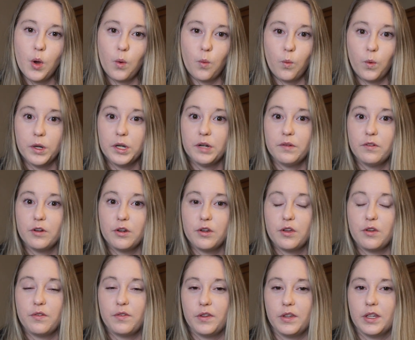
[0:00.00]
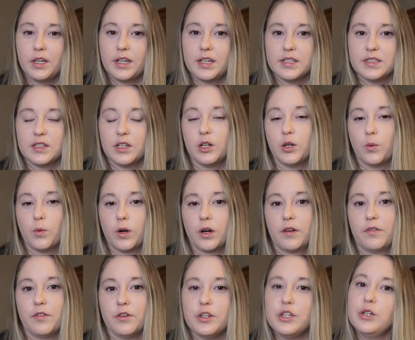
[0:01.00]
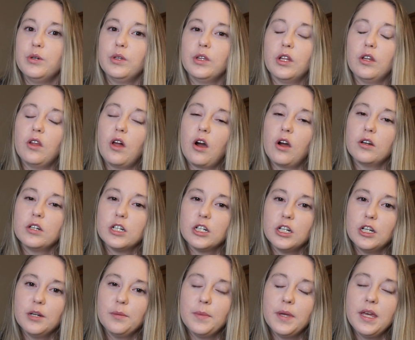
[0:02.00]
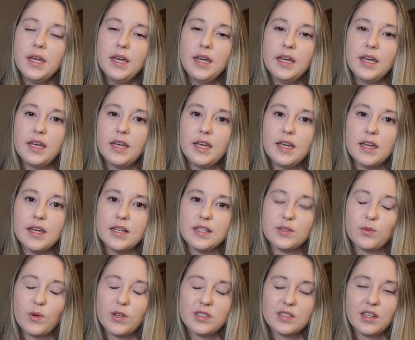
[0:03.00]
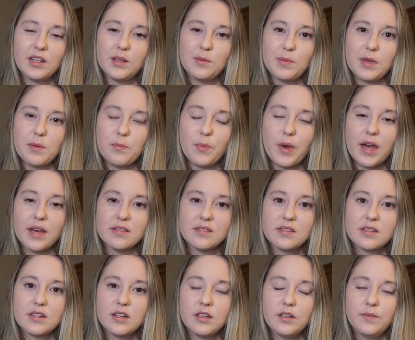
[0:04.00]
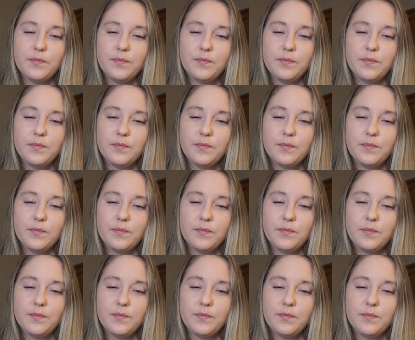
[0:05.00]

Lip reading: Whatever you feel like is gonna work for you in the long term is what's gonna be best.